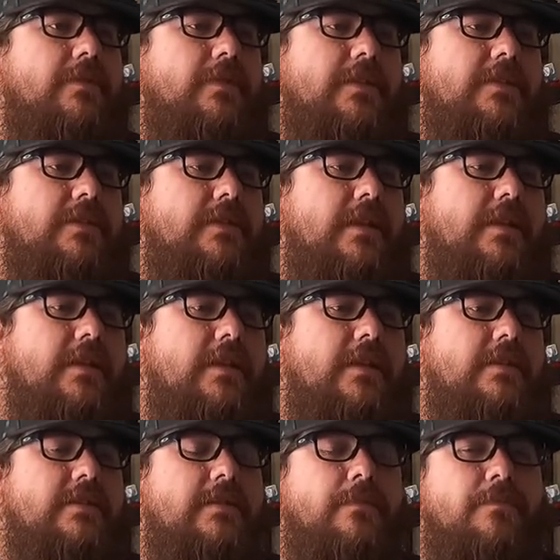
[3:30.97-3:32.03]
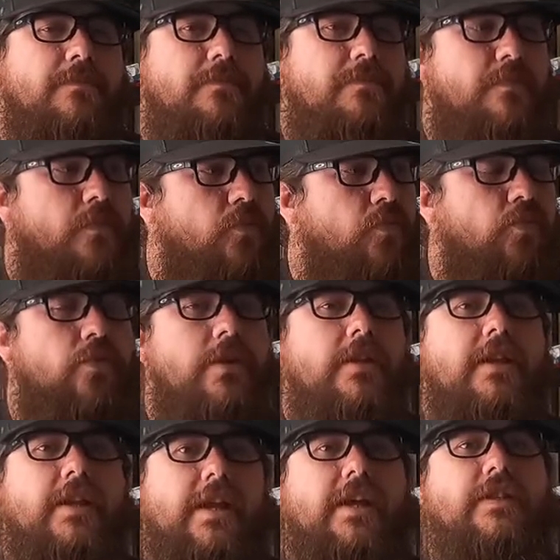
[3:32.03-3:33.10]
so it's a
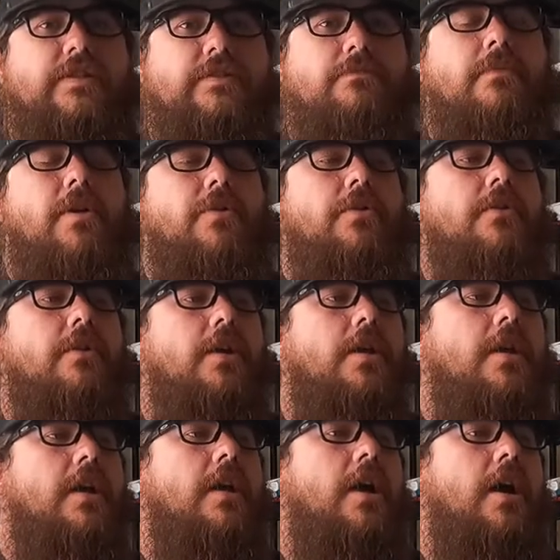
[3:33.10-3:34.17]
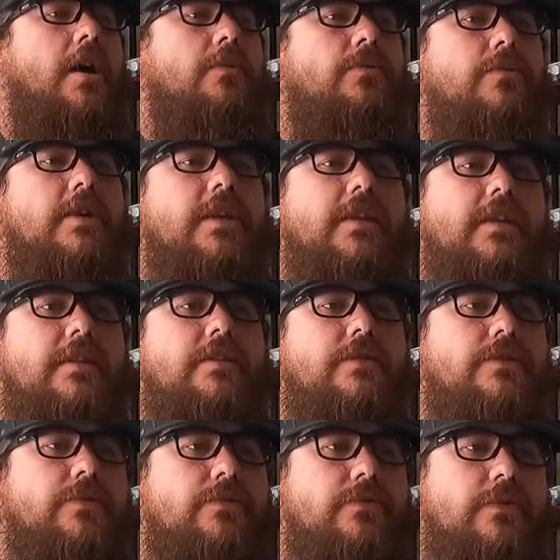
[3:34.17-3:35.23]
really nice motor. We'll get
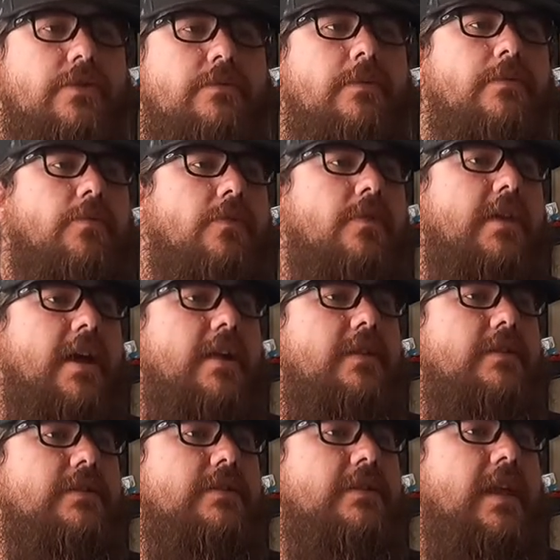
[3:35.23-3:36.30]
into a little bit more of that in a